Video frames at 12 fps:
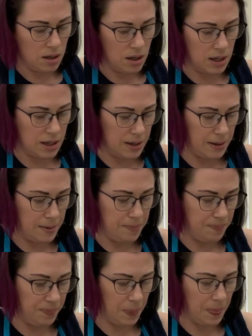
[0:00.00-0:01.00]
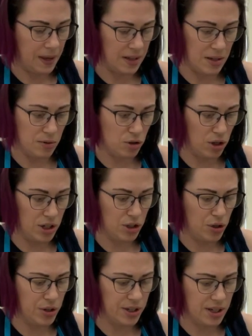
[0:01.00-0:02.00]
because I was trying to
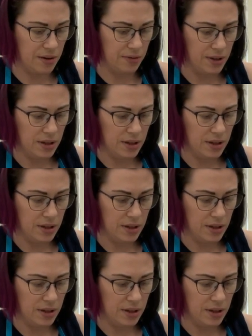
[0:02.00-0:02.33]
show you stuff.